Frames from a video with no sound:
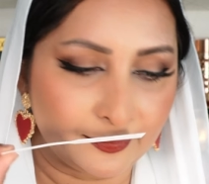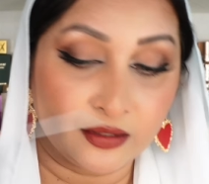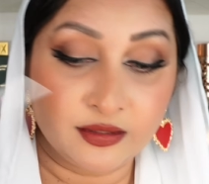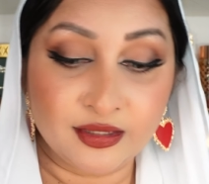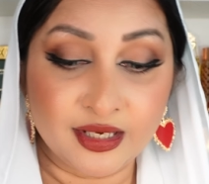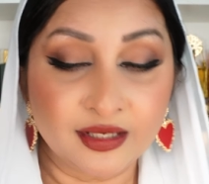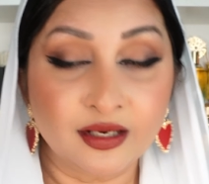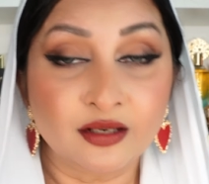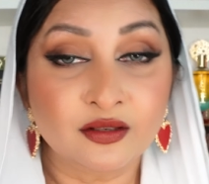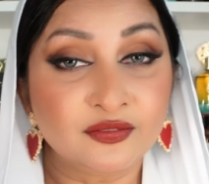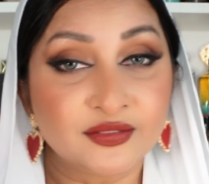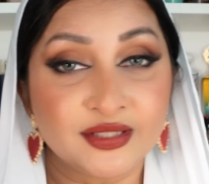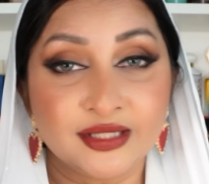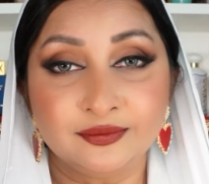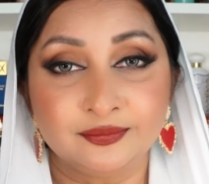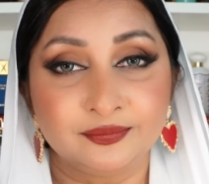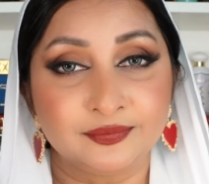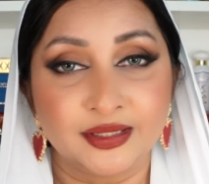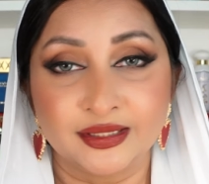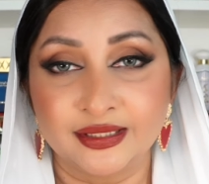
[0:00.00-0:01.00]
10 out of
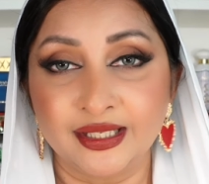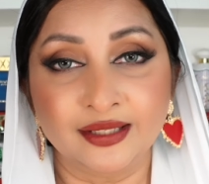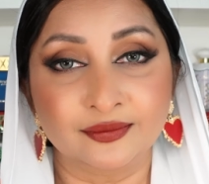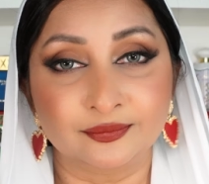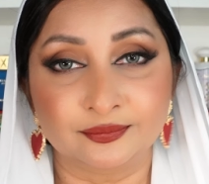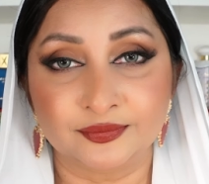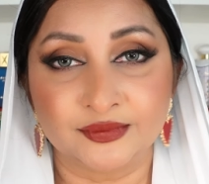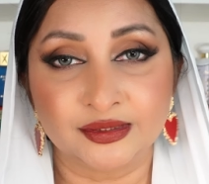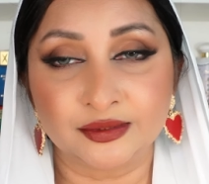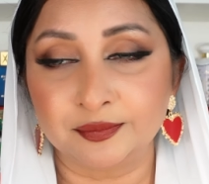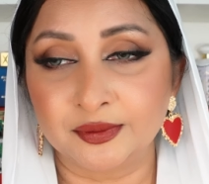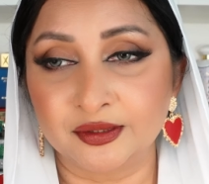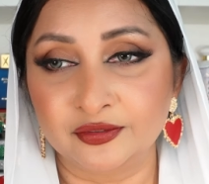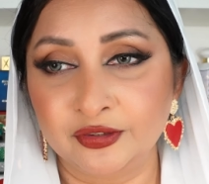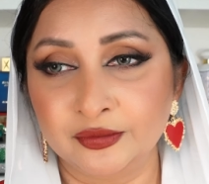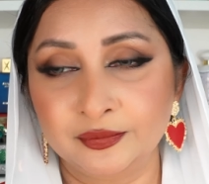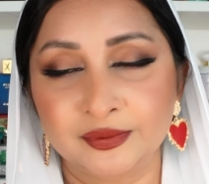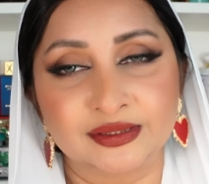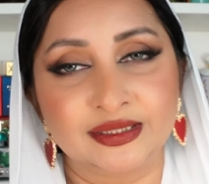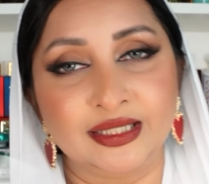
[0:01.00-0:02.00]
10. Again, this
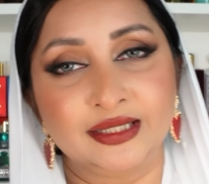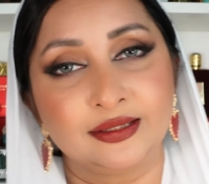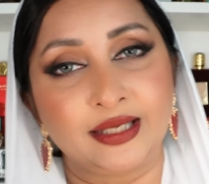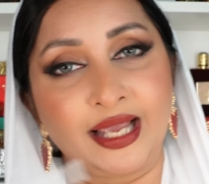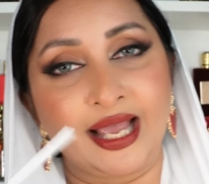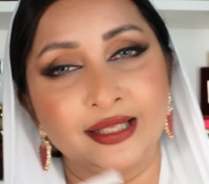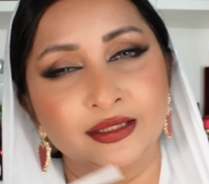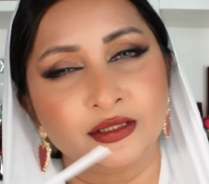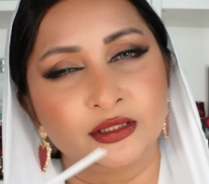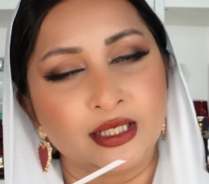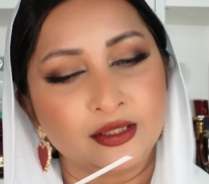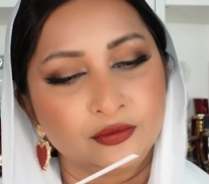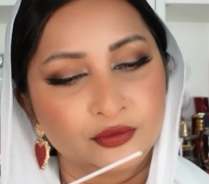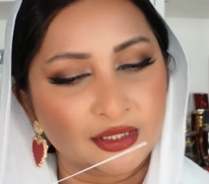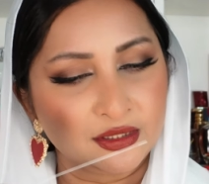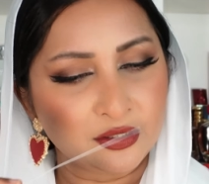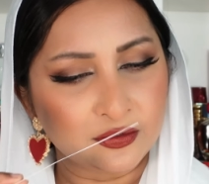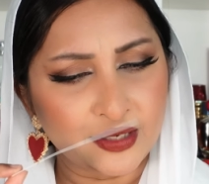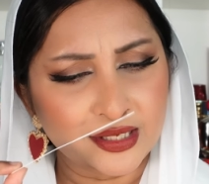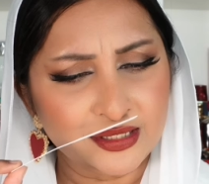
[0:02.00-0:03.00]
perfume is hands down
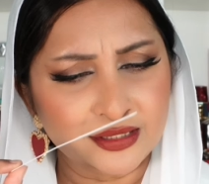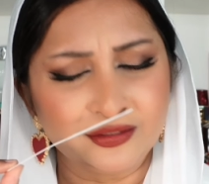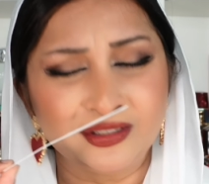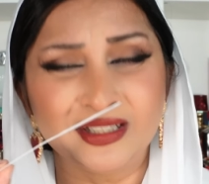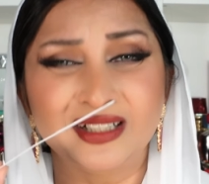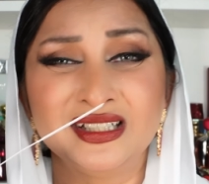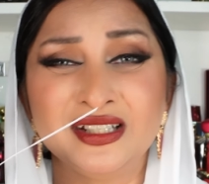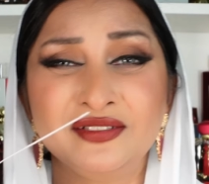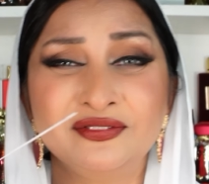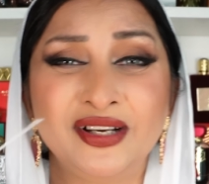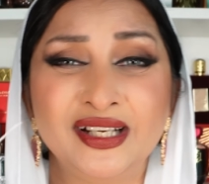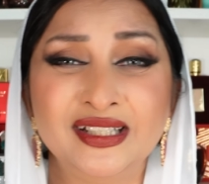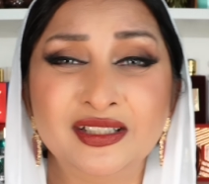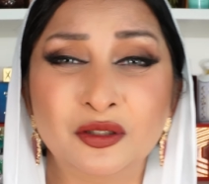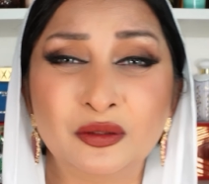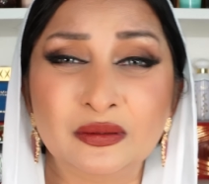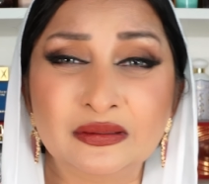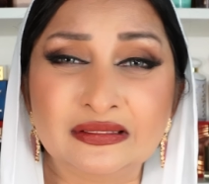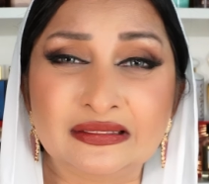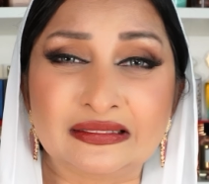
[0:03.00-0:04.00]
10 out and
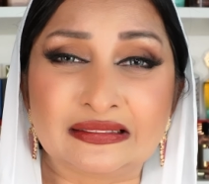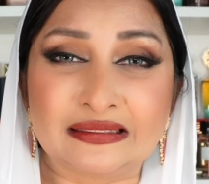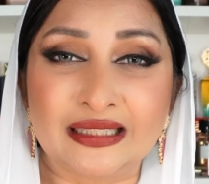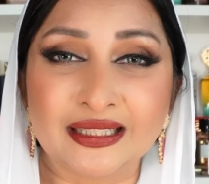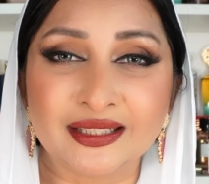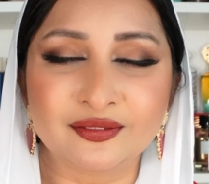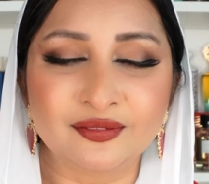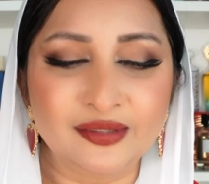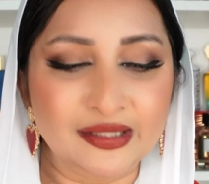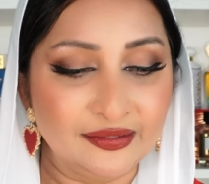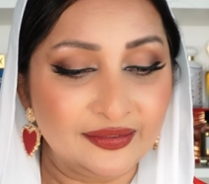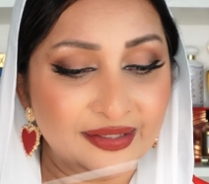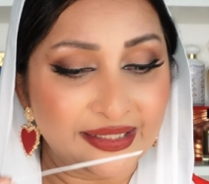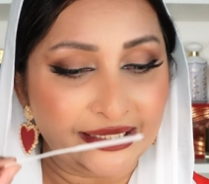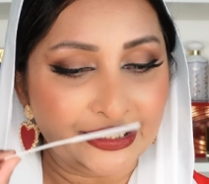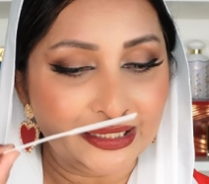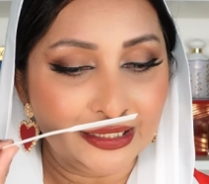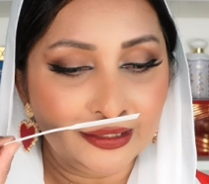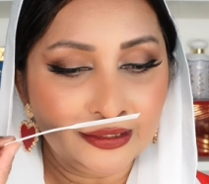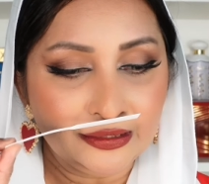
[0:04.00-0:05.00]
$35.
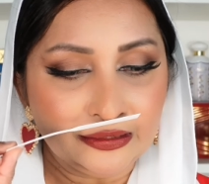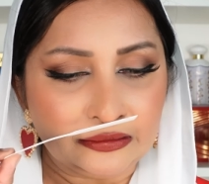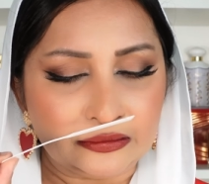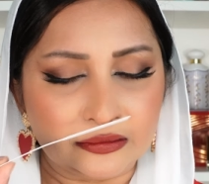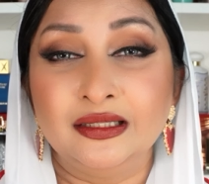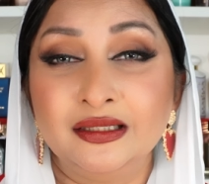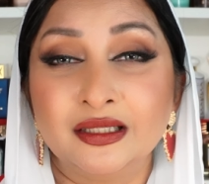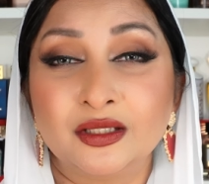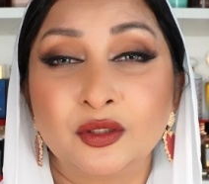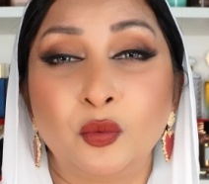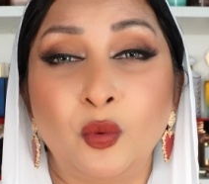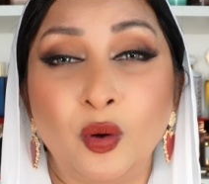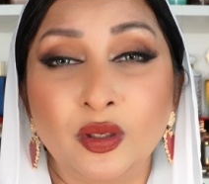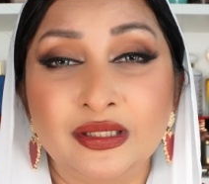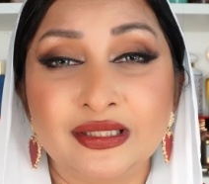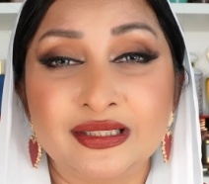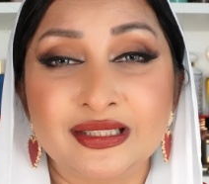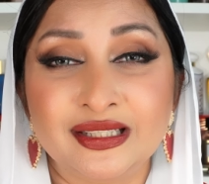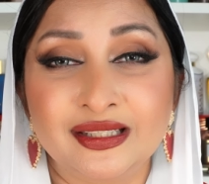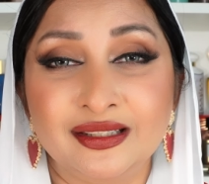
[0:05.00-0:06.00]
Really, the
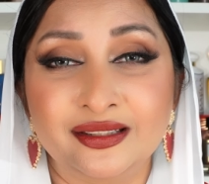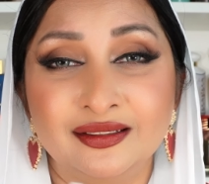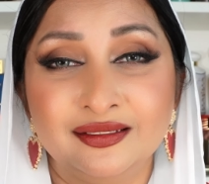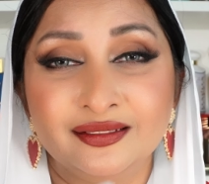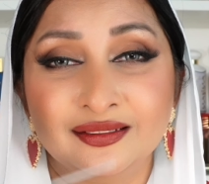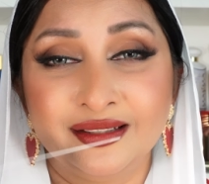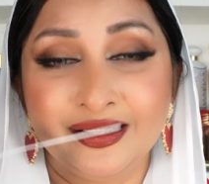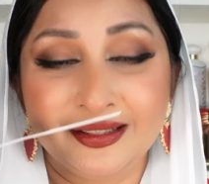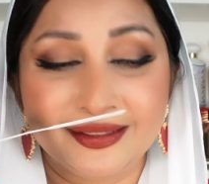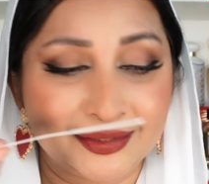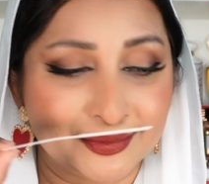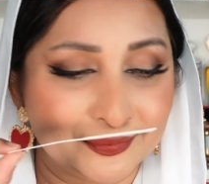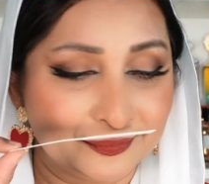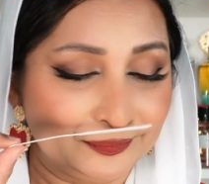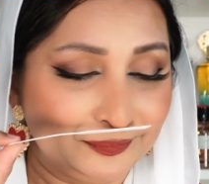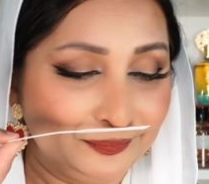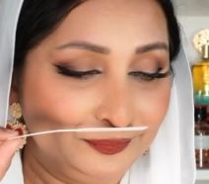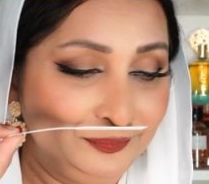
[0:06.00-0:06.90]
quality, it's